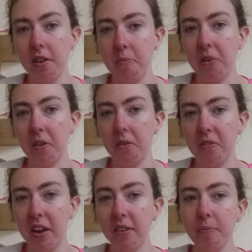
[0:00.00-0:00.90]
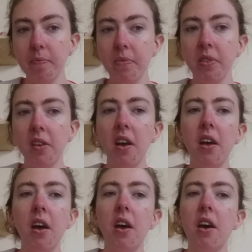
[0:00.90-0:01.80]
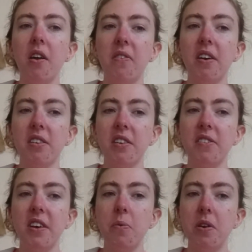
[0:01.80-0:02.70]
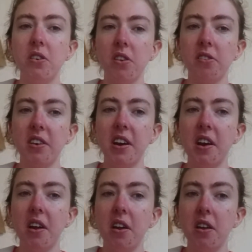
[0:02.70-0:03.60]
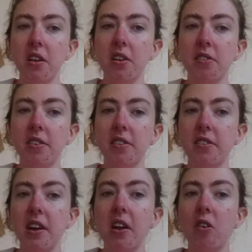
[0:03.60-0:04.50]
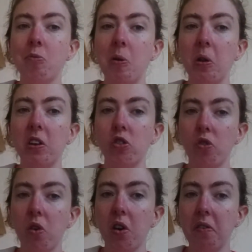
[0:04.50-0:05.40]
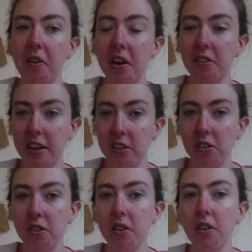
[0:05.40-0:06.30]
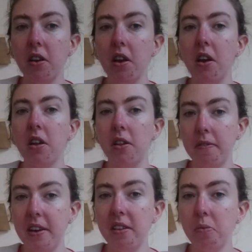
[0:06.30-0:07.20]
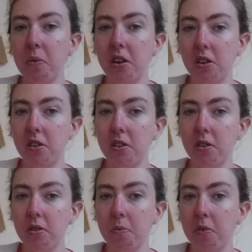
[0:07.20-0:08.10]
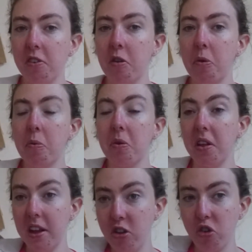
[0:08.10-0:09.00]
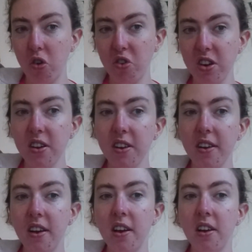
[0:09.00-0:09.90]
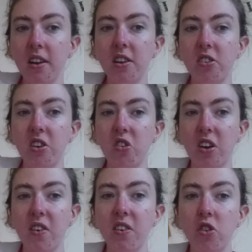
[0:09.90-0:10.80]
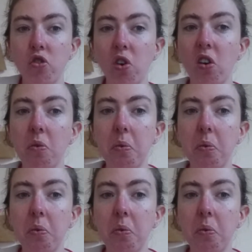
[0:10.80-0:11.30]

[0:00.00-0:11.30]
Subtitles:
A facility which consisted of building strong fires against the fiends, which was very popular in Georgia, as children gathered straw and wood, set it on fire in the streets,